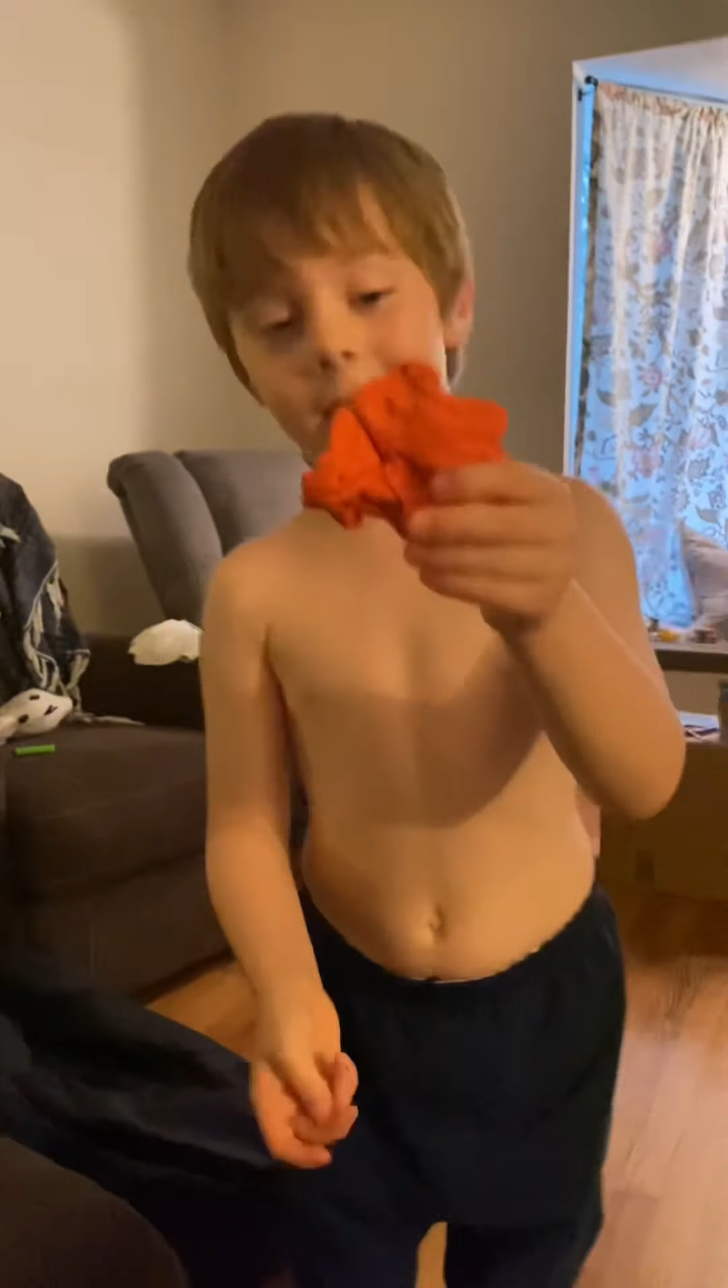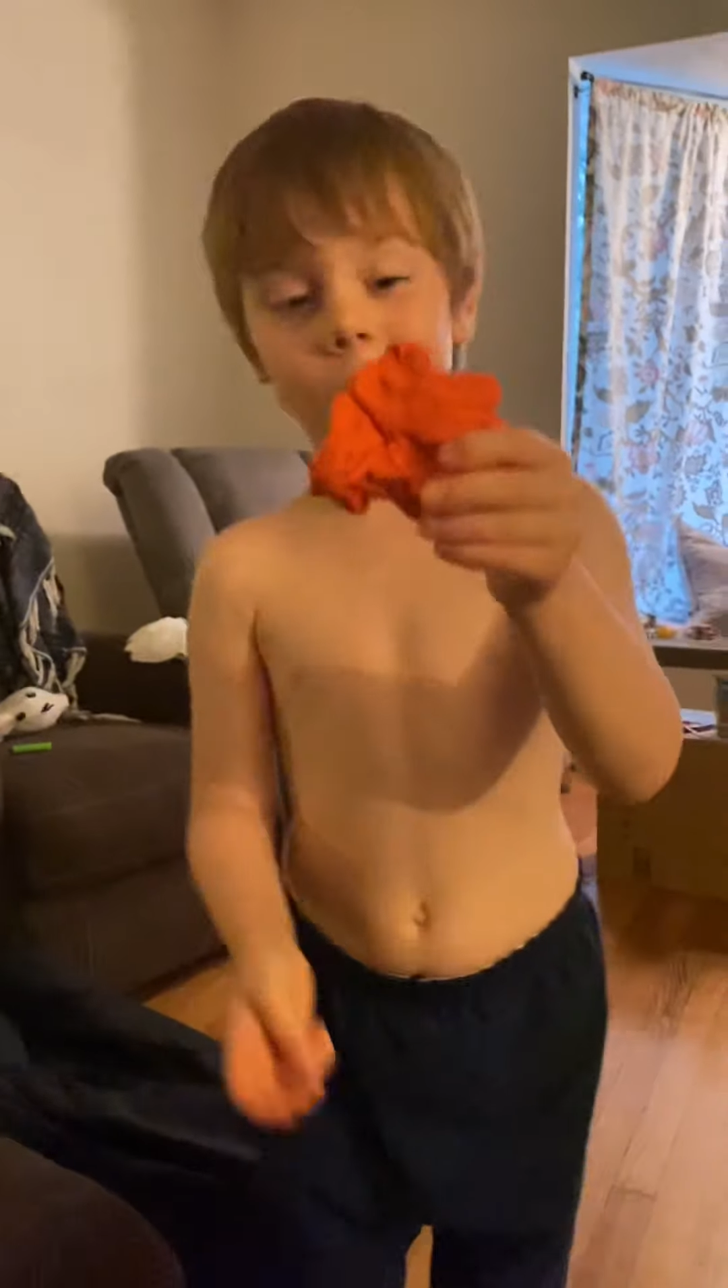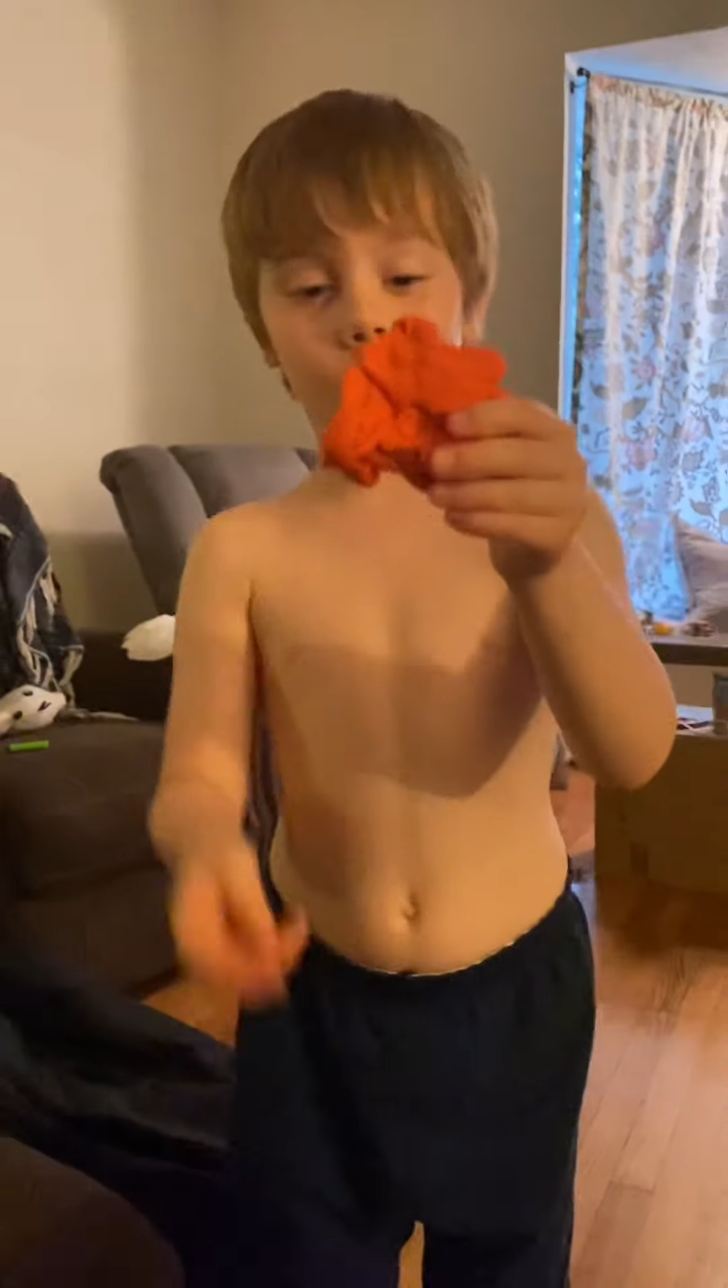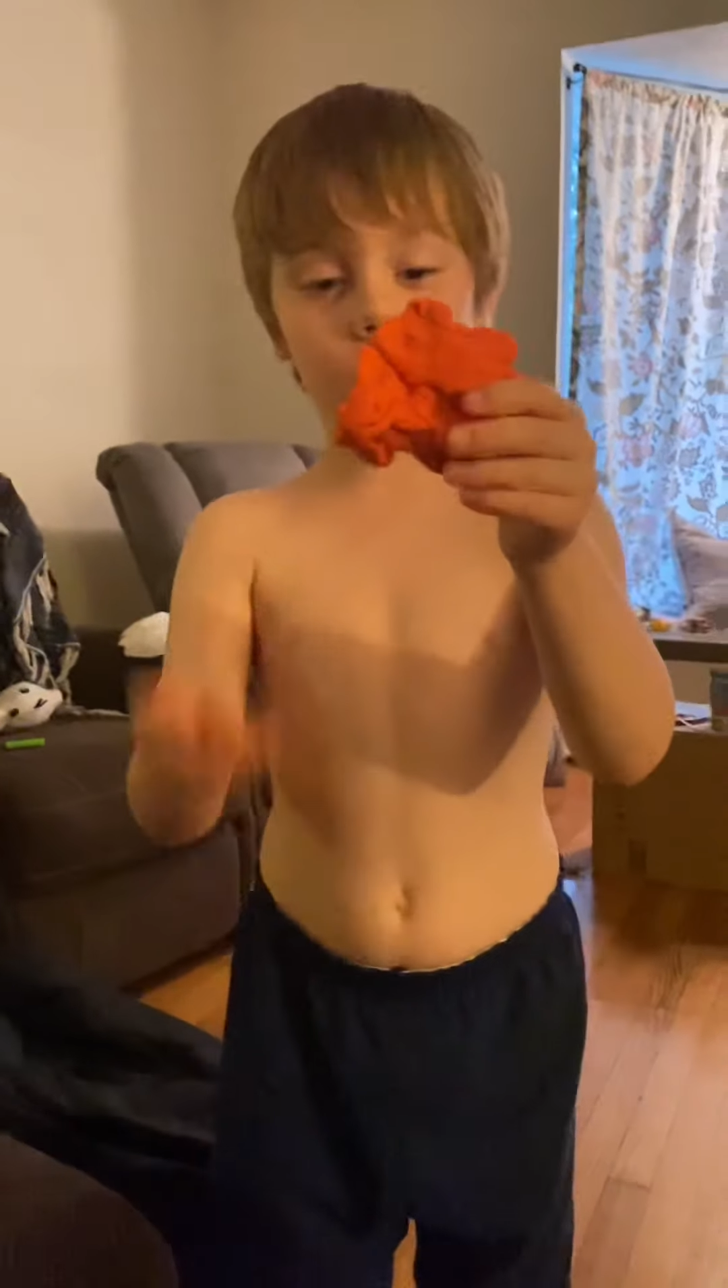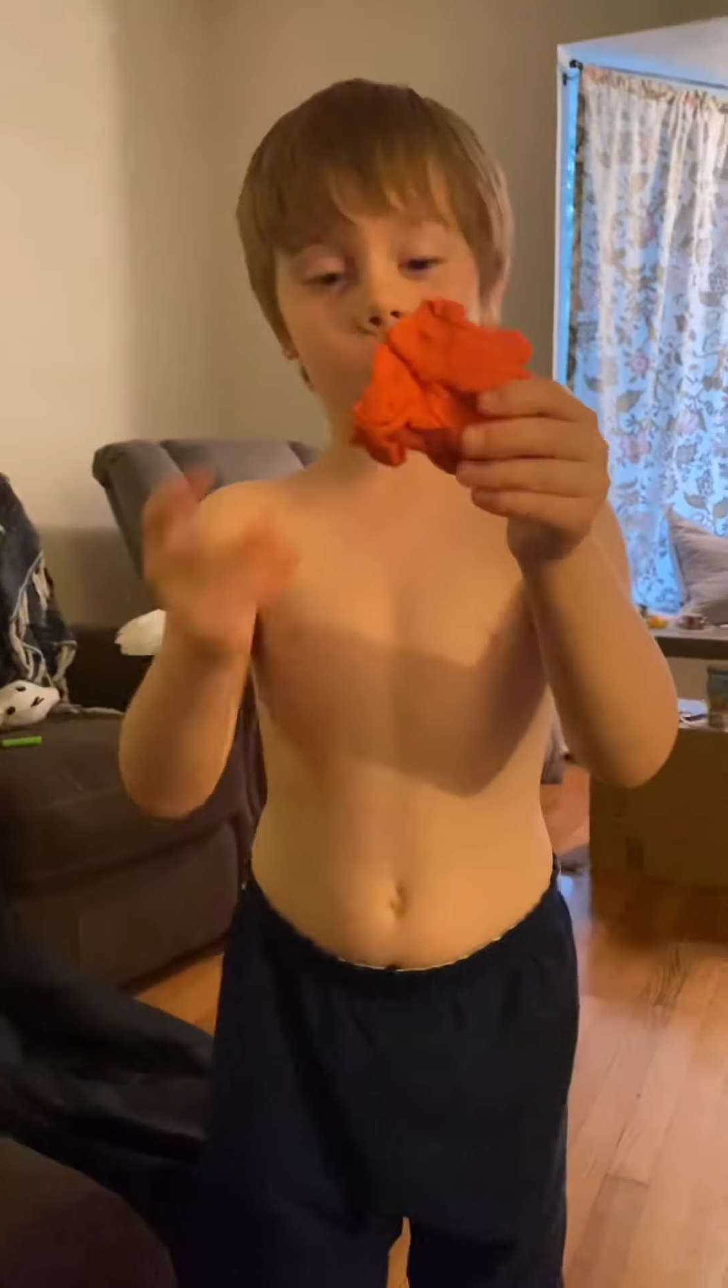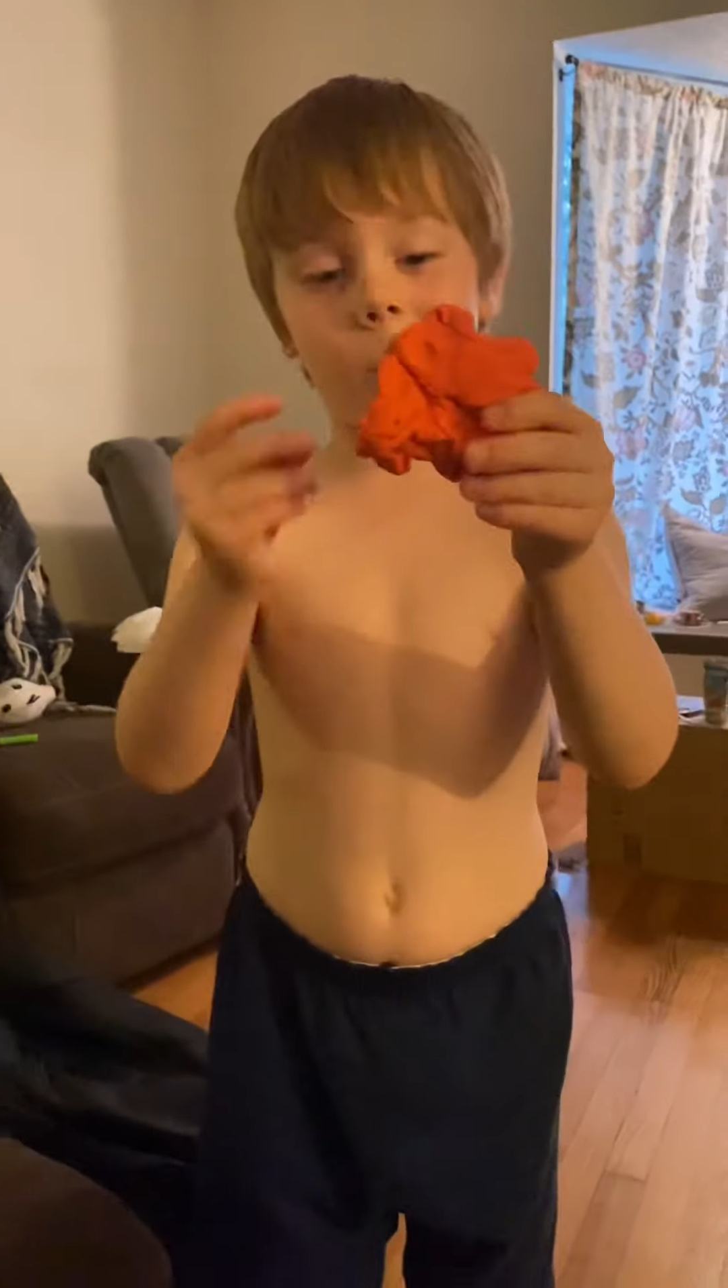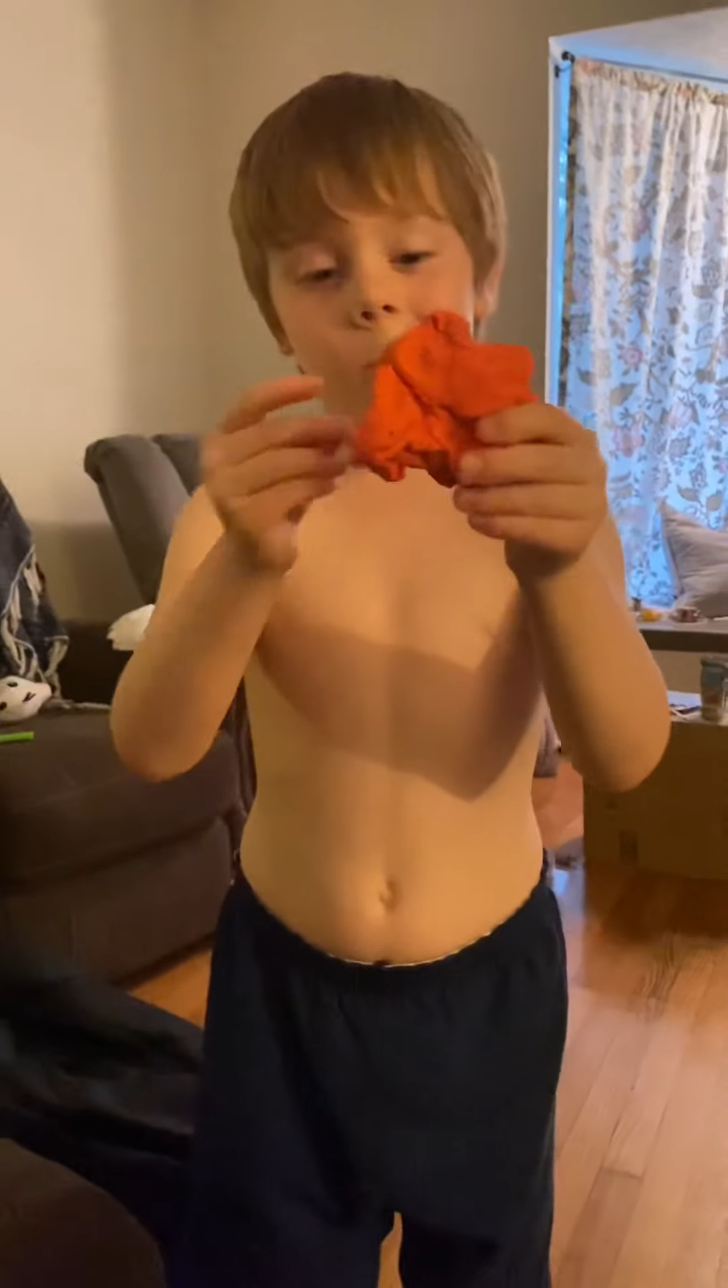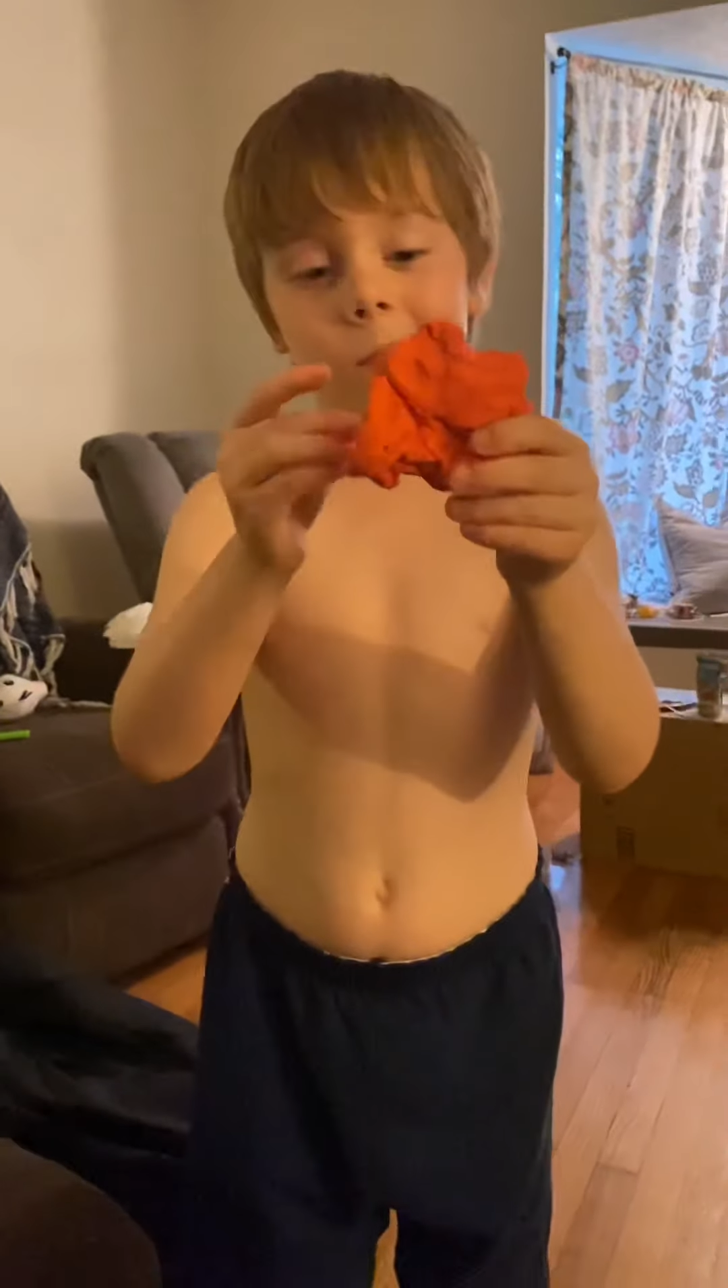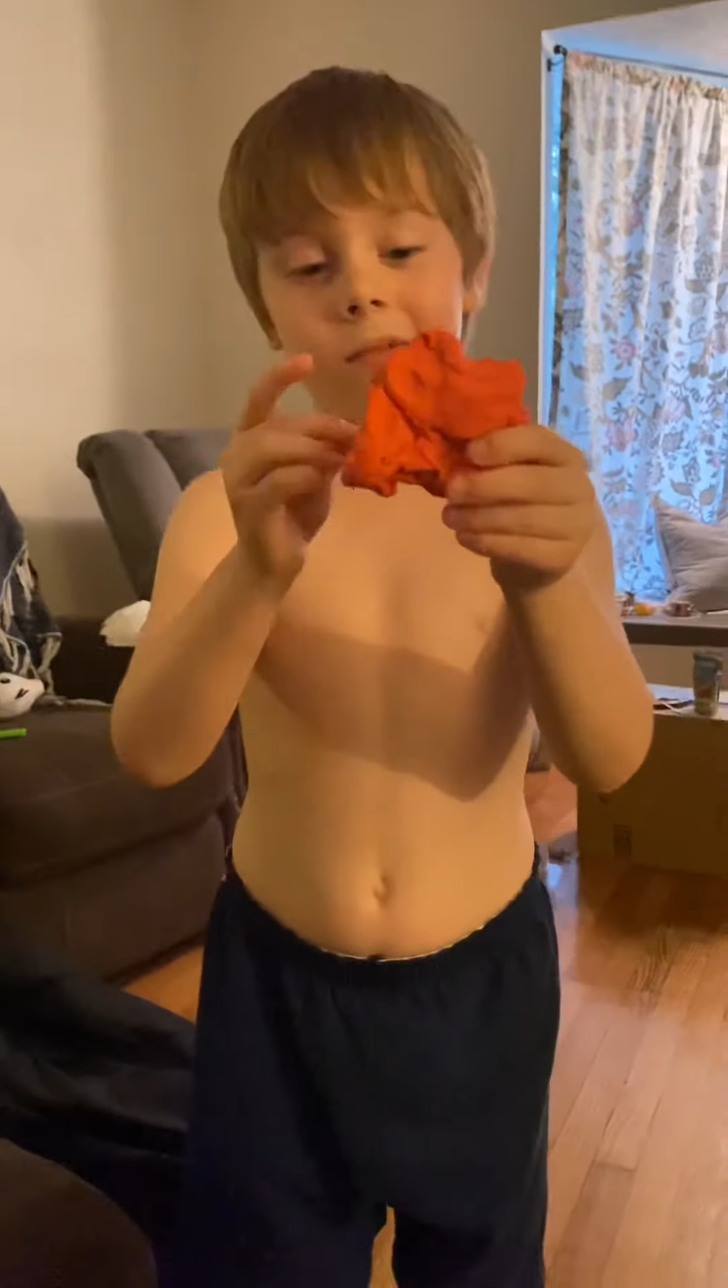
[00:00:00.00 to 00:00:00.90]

on there.